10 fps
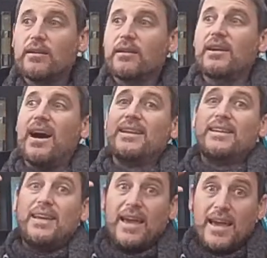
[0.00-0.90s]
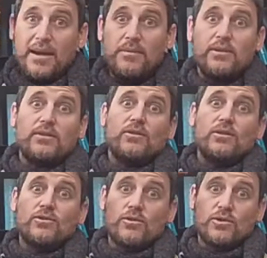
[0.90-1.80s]
God came to the
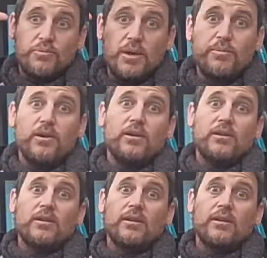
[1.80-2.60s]
Jewish people